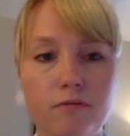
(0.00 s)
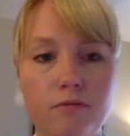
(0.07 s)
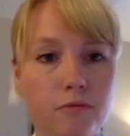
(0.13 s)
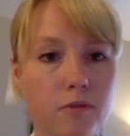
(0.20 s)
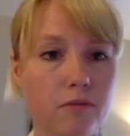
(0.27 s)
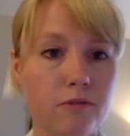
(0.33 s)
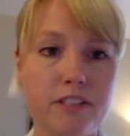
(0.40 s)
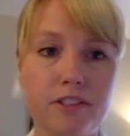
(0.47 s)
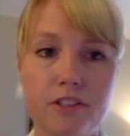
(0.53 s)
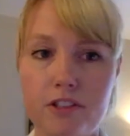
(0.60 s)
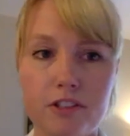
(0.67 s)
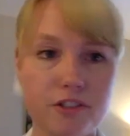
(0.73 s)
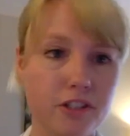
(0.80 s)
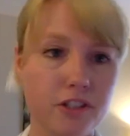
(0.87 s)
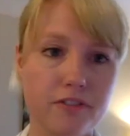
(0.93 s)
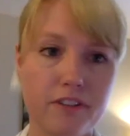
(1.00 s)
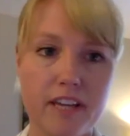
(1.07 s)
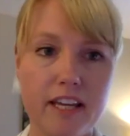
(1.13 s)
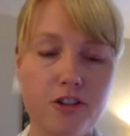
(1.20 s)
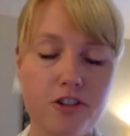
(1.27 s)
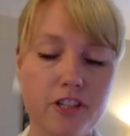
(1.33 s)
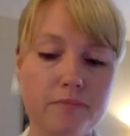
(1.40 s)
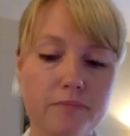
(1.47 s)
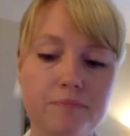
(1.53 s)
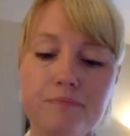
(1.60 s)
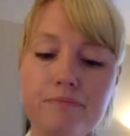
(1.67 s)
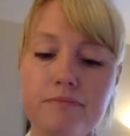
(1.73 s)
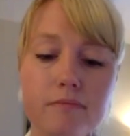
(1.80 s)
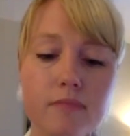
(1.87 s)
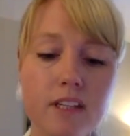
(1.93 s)
research and certification,
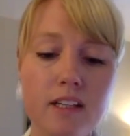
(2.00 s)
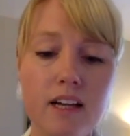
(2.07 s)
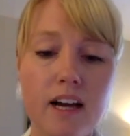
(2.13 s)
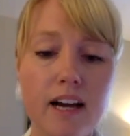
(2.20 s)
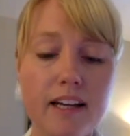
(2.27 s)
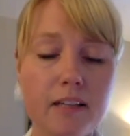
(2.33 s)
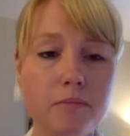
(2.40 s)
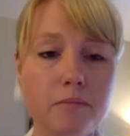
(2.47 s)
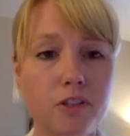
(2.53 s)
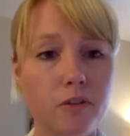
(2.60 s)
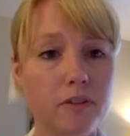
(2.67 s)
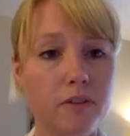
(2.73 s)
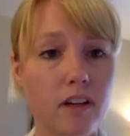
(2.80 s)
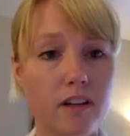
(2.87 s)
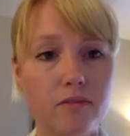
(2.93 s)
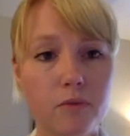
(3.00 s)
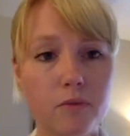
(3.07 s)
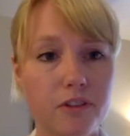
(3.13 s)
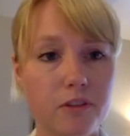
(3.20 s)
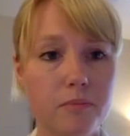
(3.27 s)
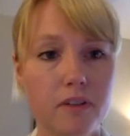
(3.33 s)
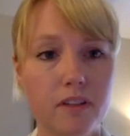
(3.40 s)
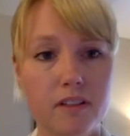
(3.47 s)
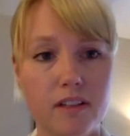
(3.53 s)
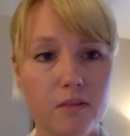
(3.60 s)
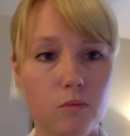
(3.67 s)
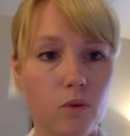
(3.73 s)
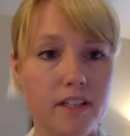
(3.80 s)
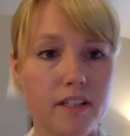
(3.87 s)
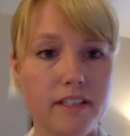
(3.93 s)
I am so in love with the book
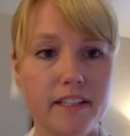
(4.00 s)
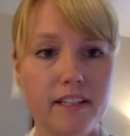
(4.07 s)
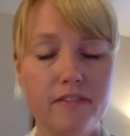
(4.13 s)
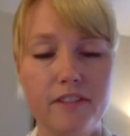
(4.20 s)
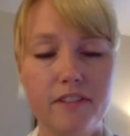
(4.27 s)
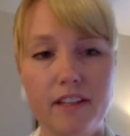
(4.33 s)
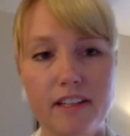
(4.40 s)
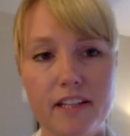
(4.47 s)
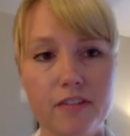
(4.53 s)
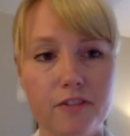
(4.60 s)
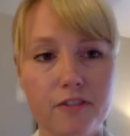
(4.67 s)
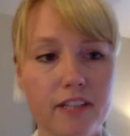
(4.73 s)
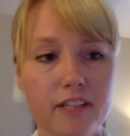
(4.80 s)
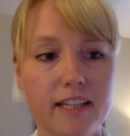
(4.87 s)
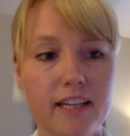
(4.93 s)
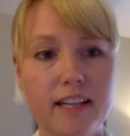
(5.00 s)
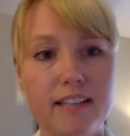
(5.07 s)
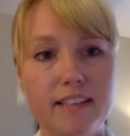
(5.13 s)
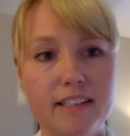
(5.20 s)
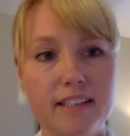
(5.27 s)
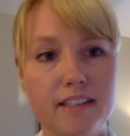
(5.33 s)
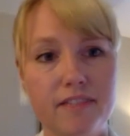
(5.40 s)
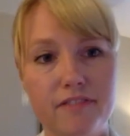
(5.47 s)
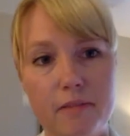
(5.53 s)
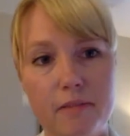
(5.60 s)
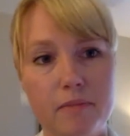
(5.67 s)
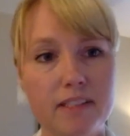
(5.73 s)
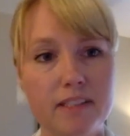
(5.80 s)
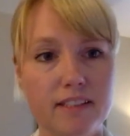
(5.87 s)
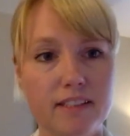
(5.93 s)
Unwanted and feel like it really ties in the
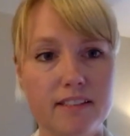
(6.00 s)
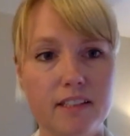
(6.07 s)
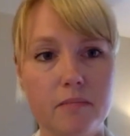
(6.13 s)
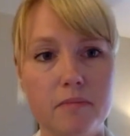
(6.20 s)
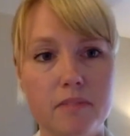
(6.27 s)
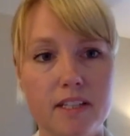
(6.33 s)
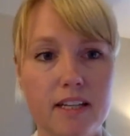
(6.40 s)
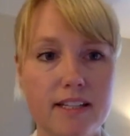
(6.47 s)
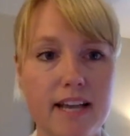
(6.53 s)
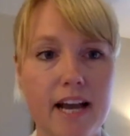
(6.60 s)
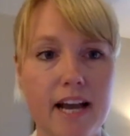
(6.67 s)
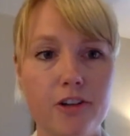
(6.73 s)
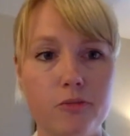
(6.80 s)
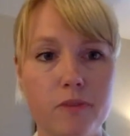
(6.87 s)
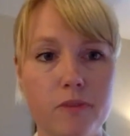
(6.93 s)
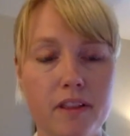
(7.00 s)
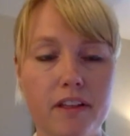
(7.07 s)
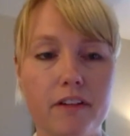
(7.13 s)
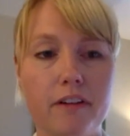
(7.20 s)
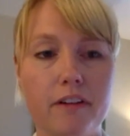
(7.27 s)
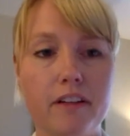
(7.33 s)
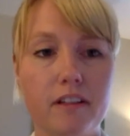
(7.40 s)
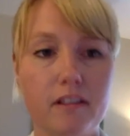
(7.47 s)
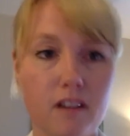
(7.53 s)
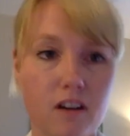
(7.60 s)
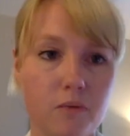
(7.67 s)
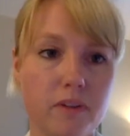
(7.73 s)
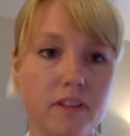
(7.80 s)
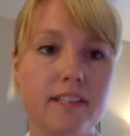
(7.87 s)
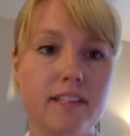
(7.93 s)
family systems and attachment theory
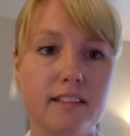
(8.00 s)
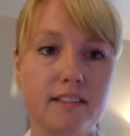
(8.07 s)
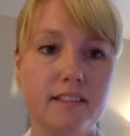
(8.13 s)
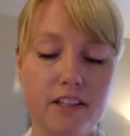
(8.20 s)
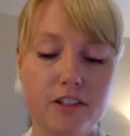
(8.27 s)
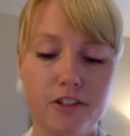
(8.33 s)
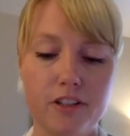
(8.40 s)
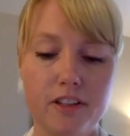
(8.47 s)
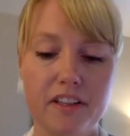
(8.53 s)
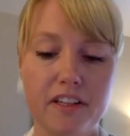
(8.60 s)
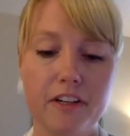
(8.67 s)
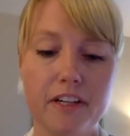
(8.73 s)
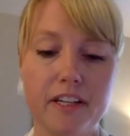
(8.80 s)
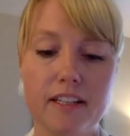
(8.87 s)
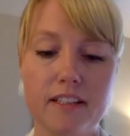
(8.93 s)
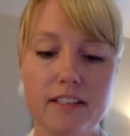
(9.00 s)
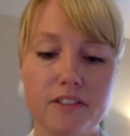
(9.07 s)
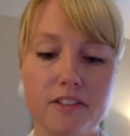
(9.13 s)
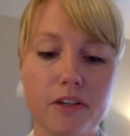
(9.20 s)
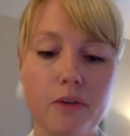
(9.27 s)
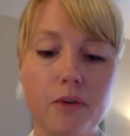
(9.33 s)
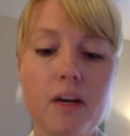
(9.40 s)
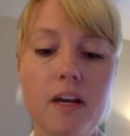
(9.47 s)
along with sex addiction theory. And so